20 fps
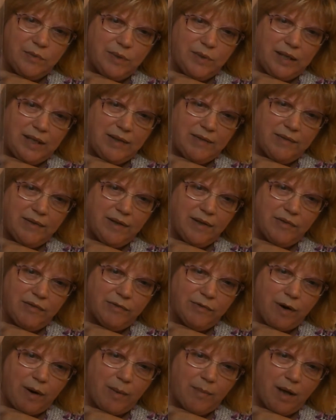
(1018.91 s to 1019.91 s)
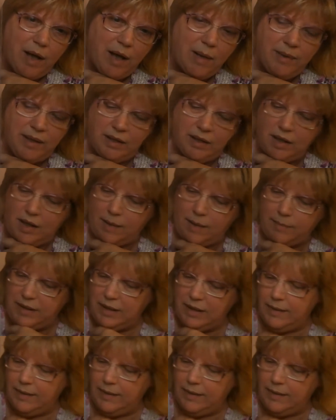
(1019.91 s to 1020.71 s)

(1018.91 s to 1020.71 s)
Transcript: weave from Hobby Lobby.